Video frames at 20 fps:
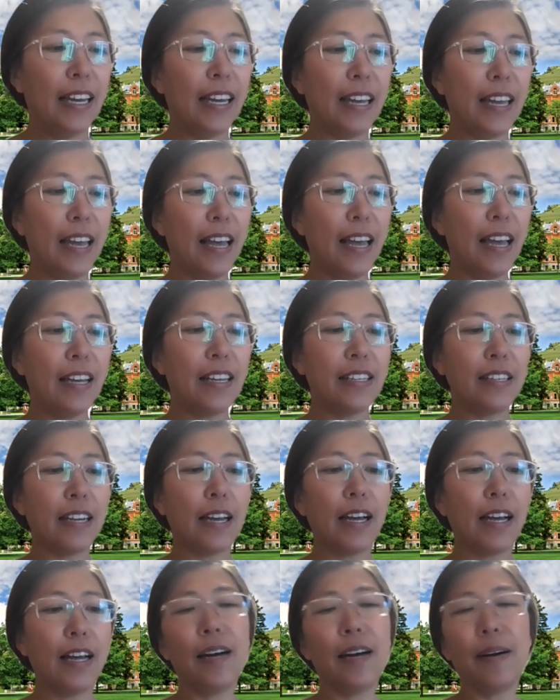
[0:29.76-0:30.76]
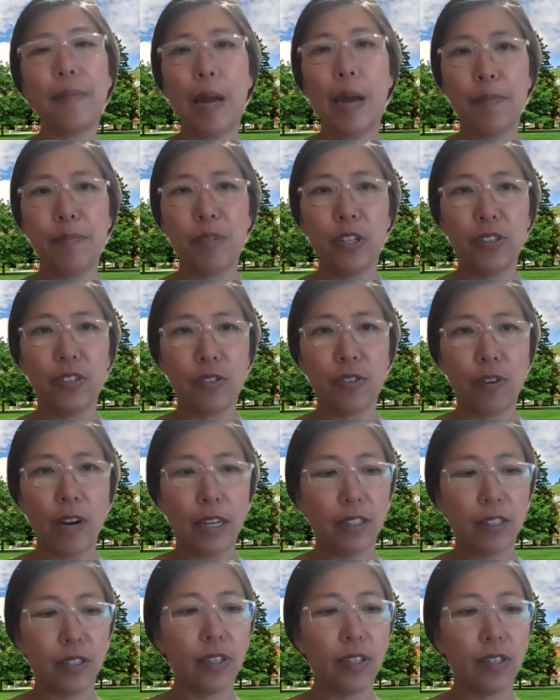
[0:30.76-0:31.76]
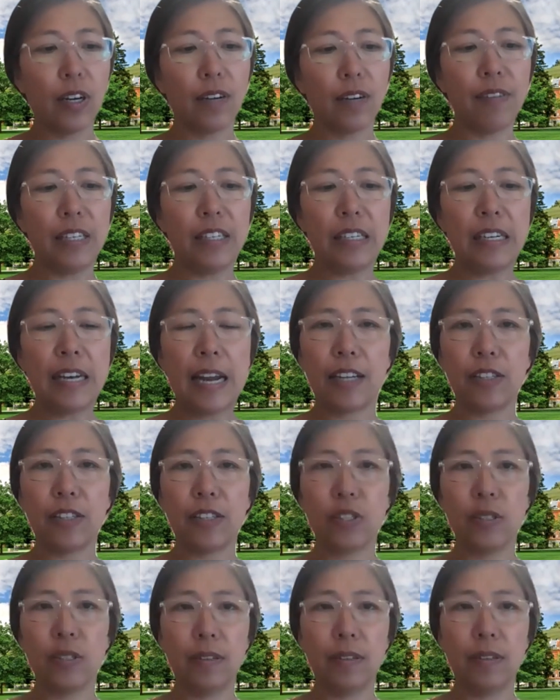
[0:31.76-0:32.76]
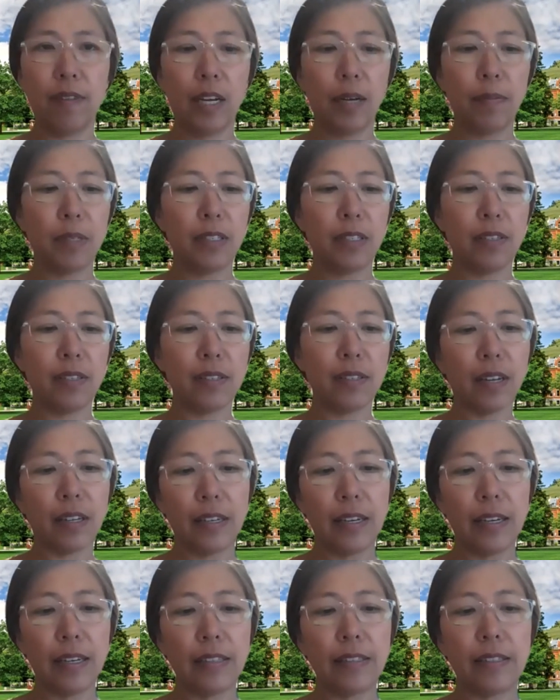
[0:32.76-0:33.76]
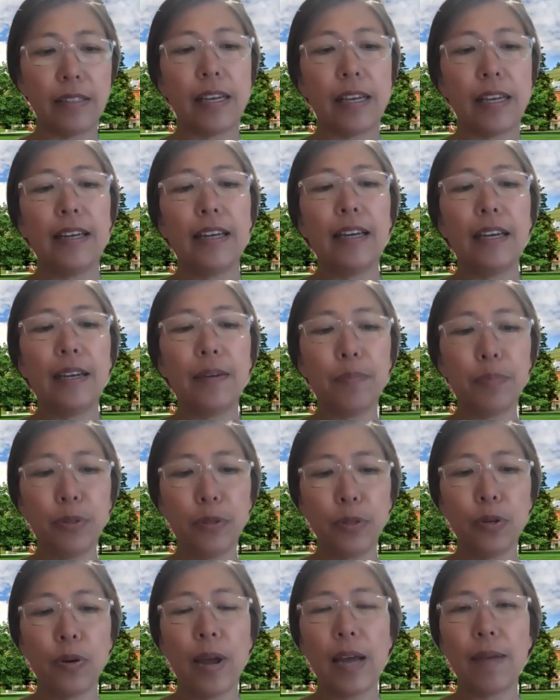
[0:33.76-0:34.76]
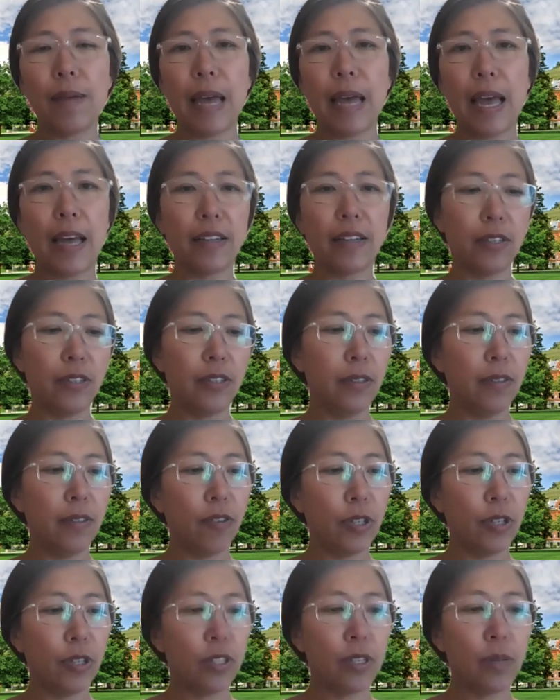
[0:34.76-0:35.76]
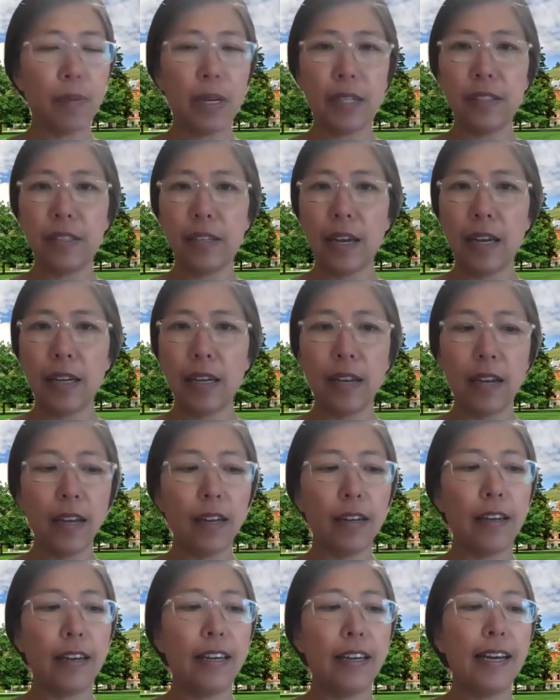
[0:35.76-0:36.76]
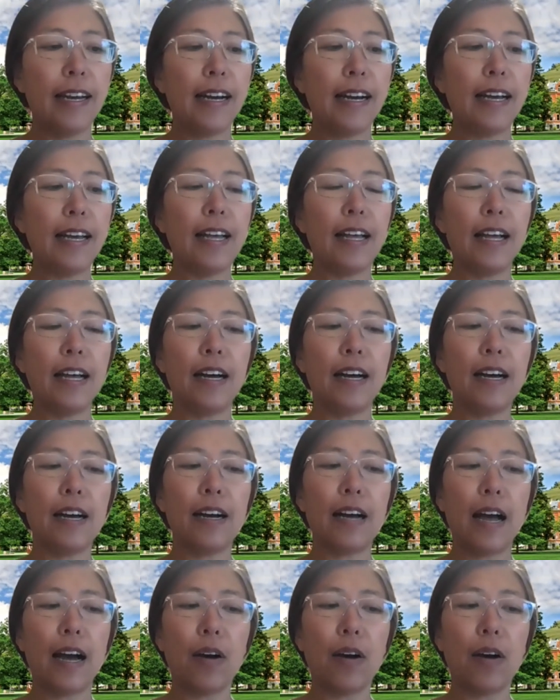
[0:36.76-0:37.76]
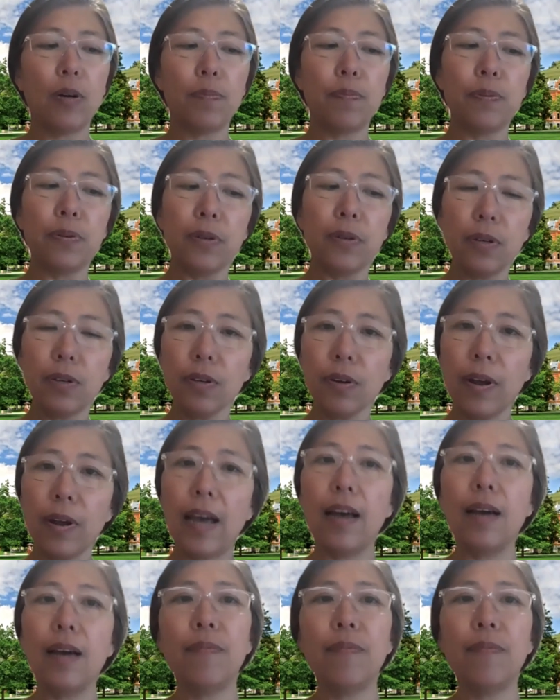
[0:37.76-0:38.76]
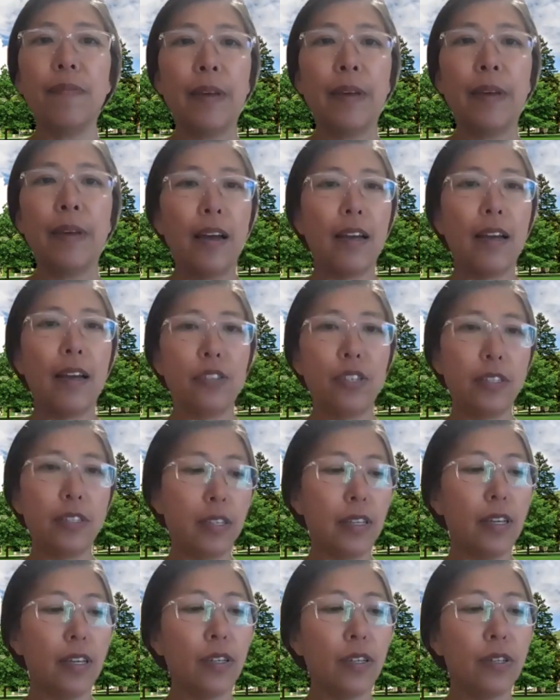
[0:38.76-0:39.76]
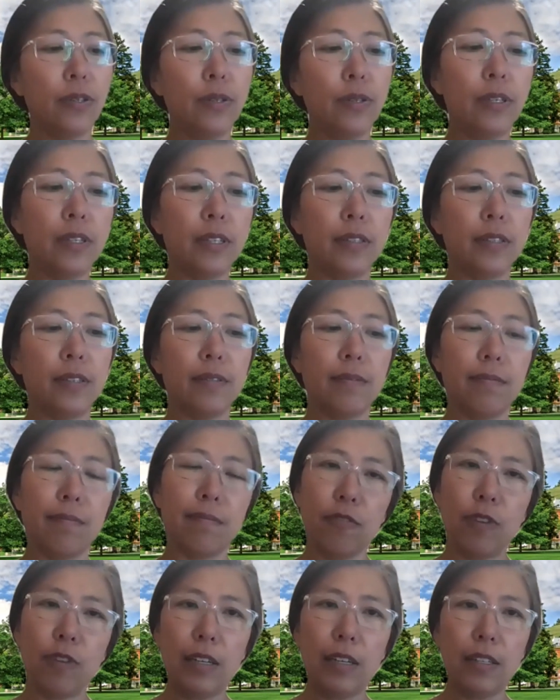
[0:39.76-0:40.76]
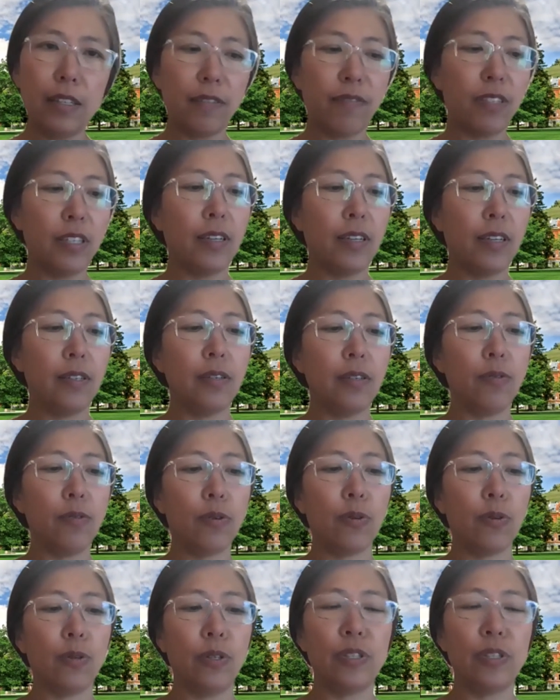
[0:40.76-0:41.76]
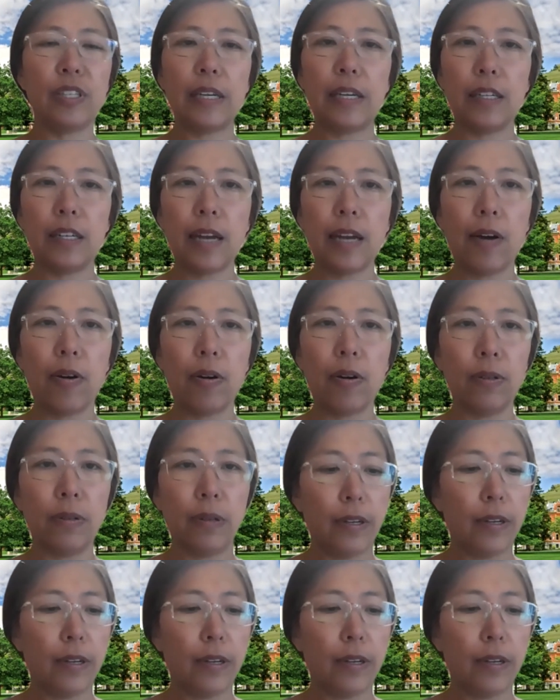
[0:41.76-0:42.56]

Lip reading: And I'm the Director of International Development Studies program at the University of Montana. Our program had just included relatively a new course in our